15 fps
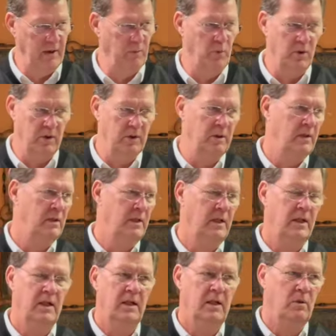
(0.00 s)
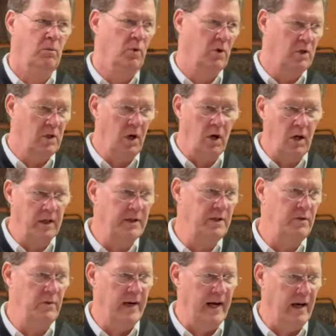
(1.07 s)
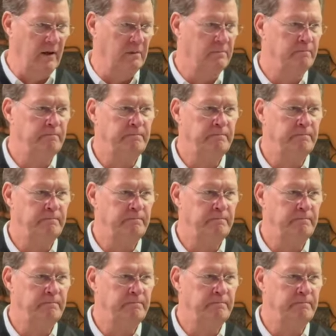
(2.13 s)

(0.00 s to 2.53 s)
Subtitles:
we're calling you out.